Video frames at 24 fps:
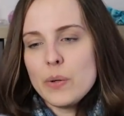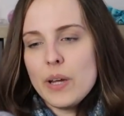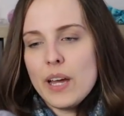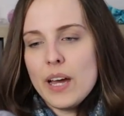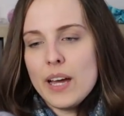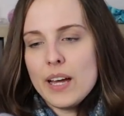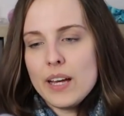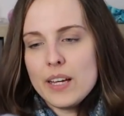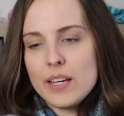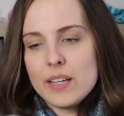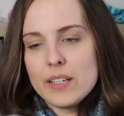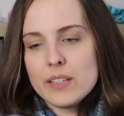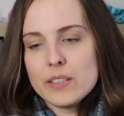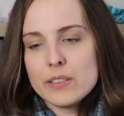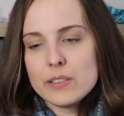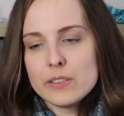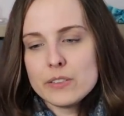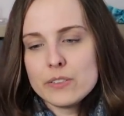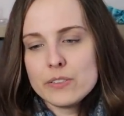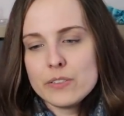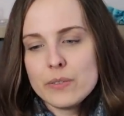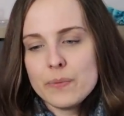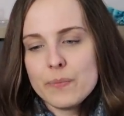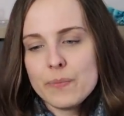We
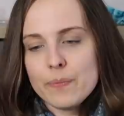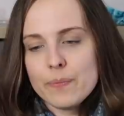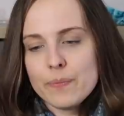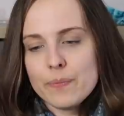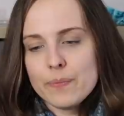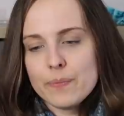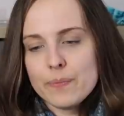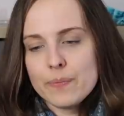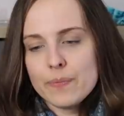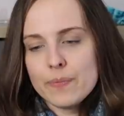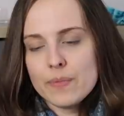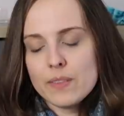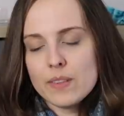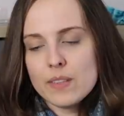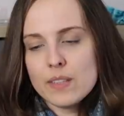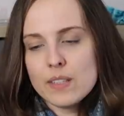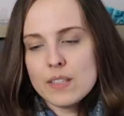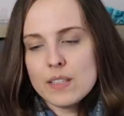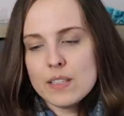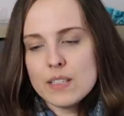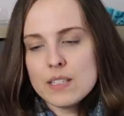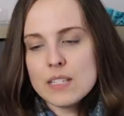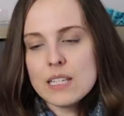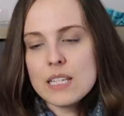have
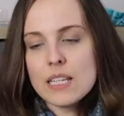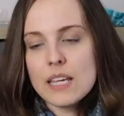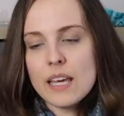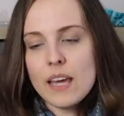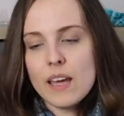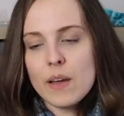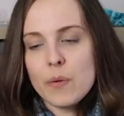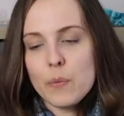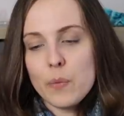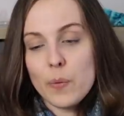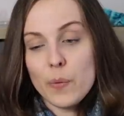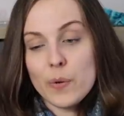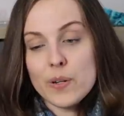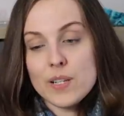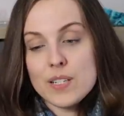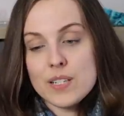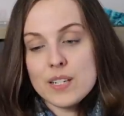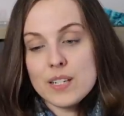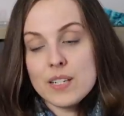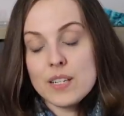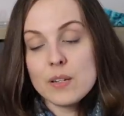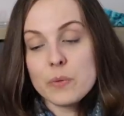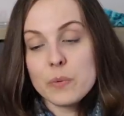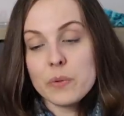DK
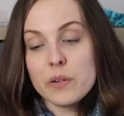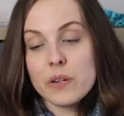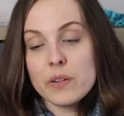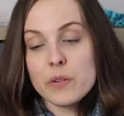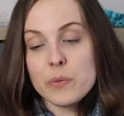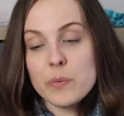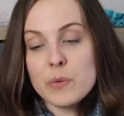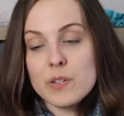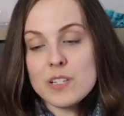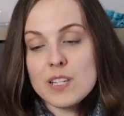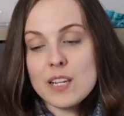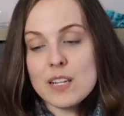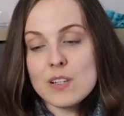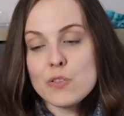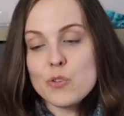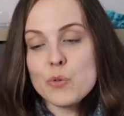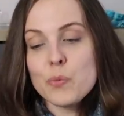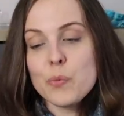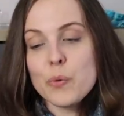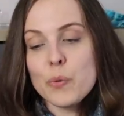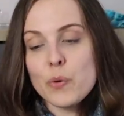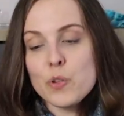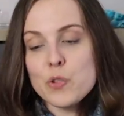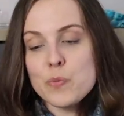worsted, 100%
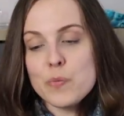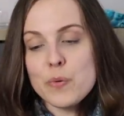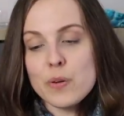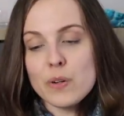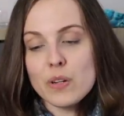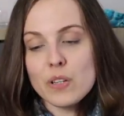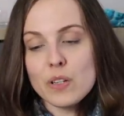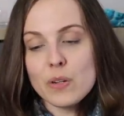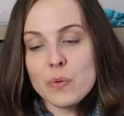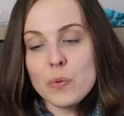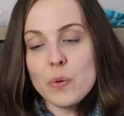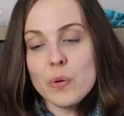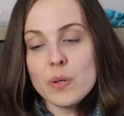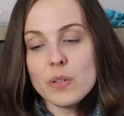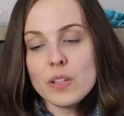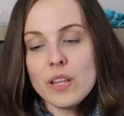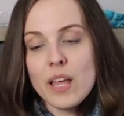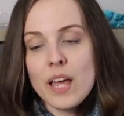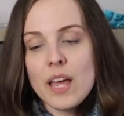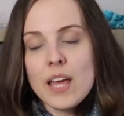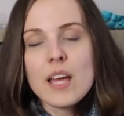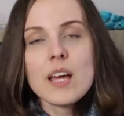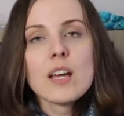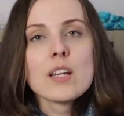superwash merino
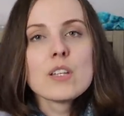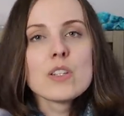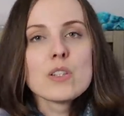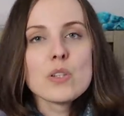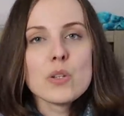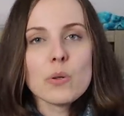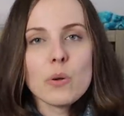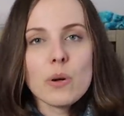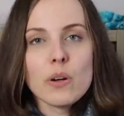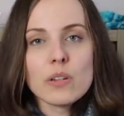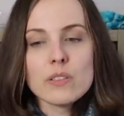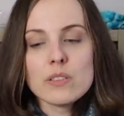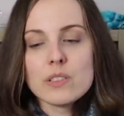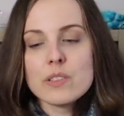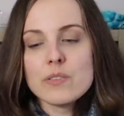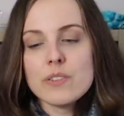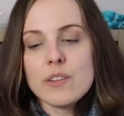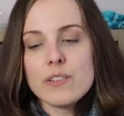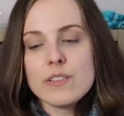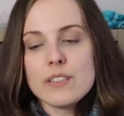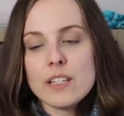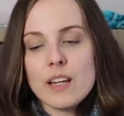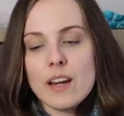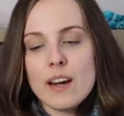wool,
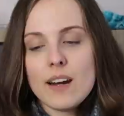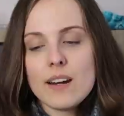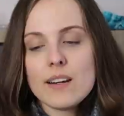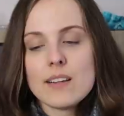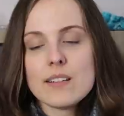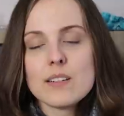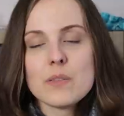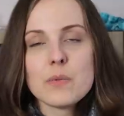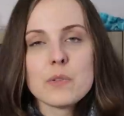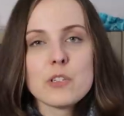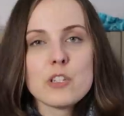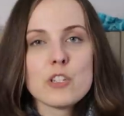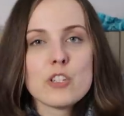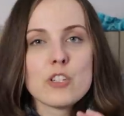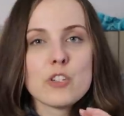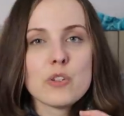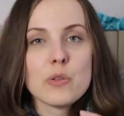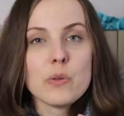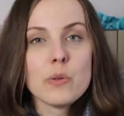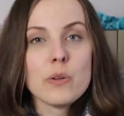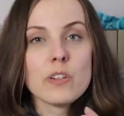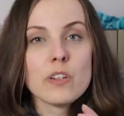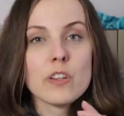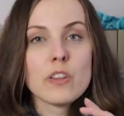250 yards, which is
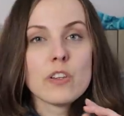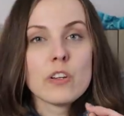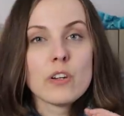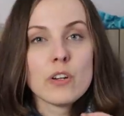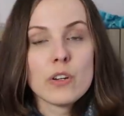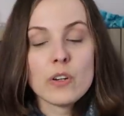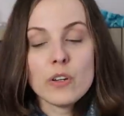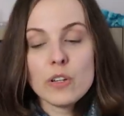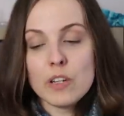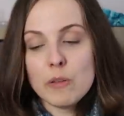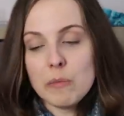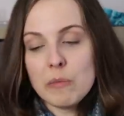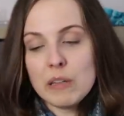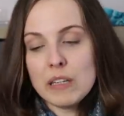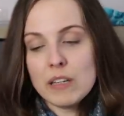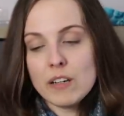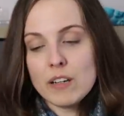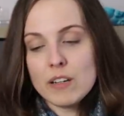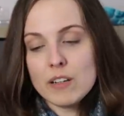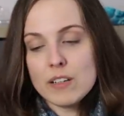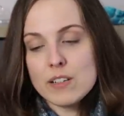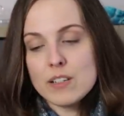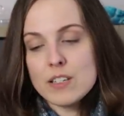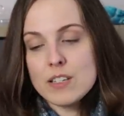230
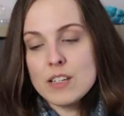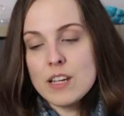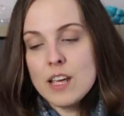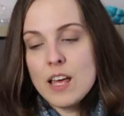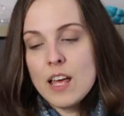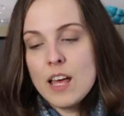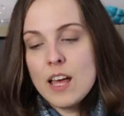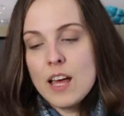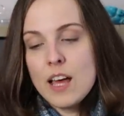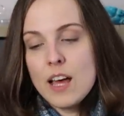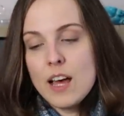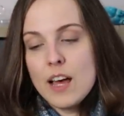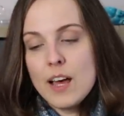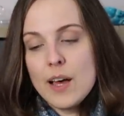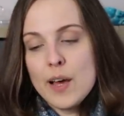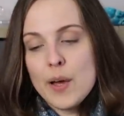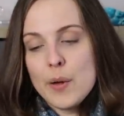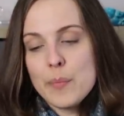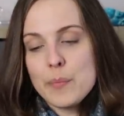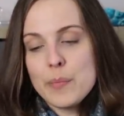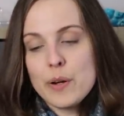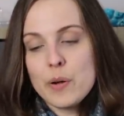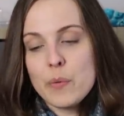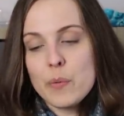meters
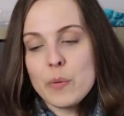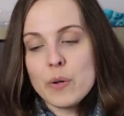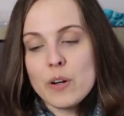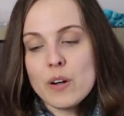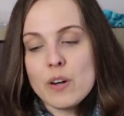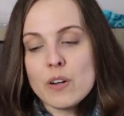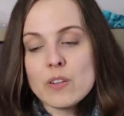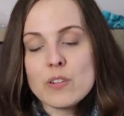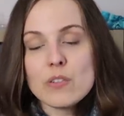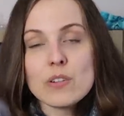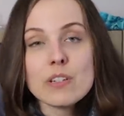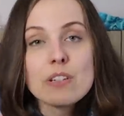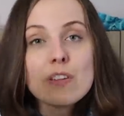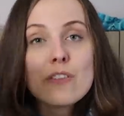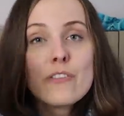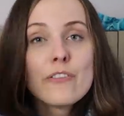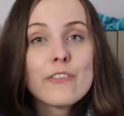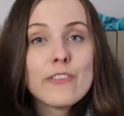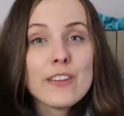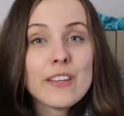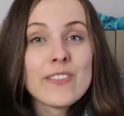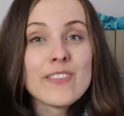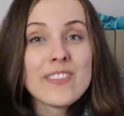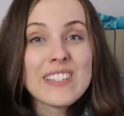uh, per
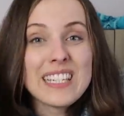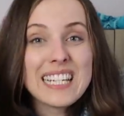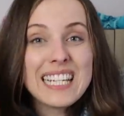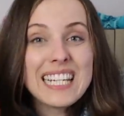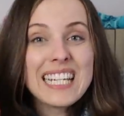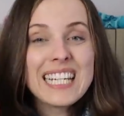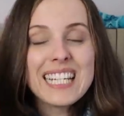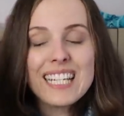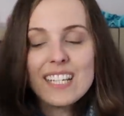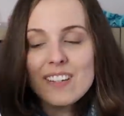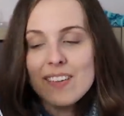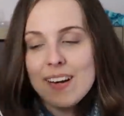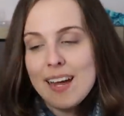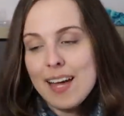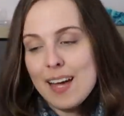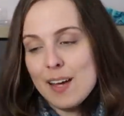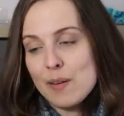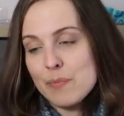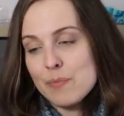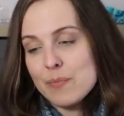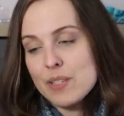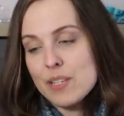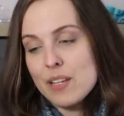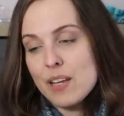115
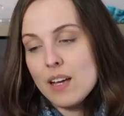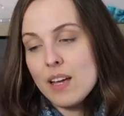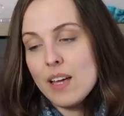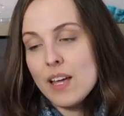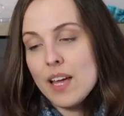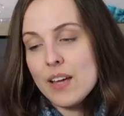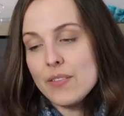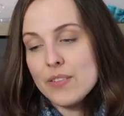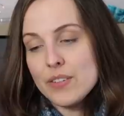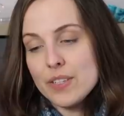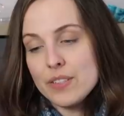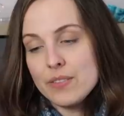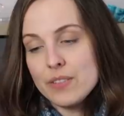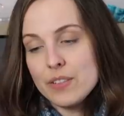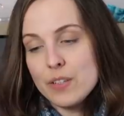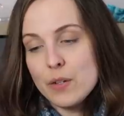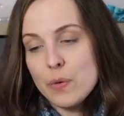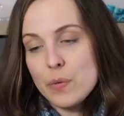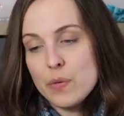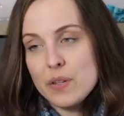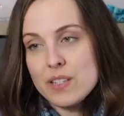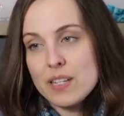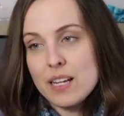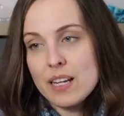grams. I haven't even
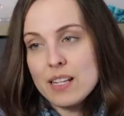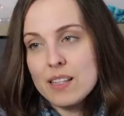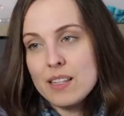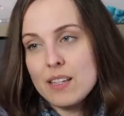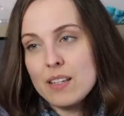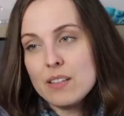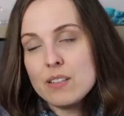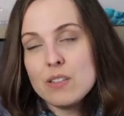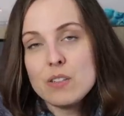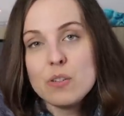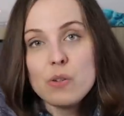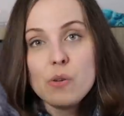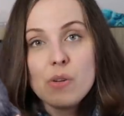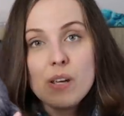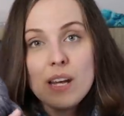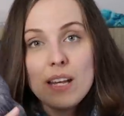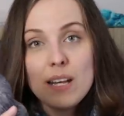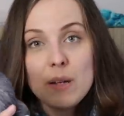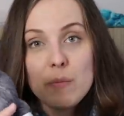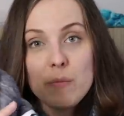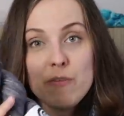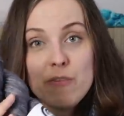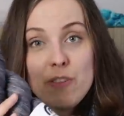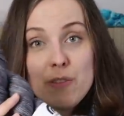noticed that, that you
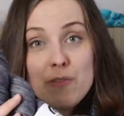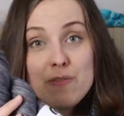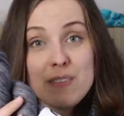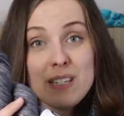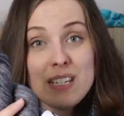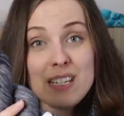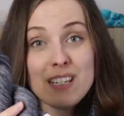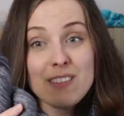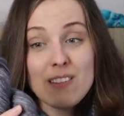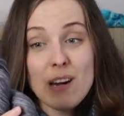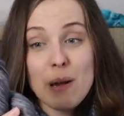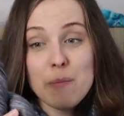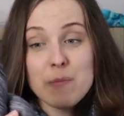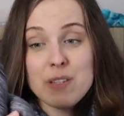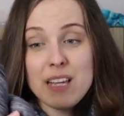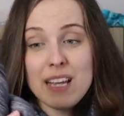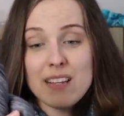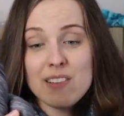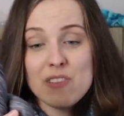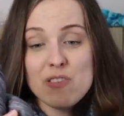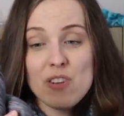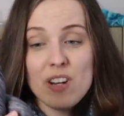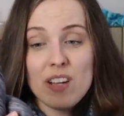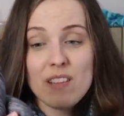get 15 grams
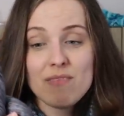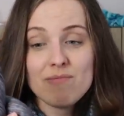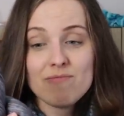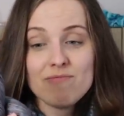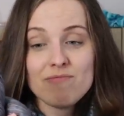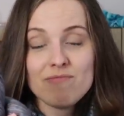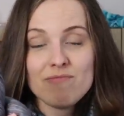extra.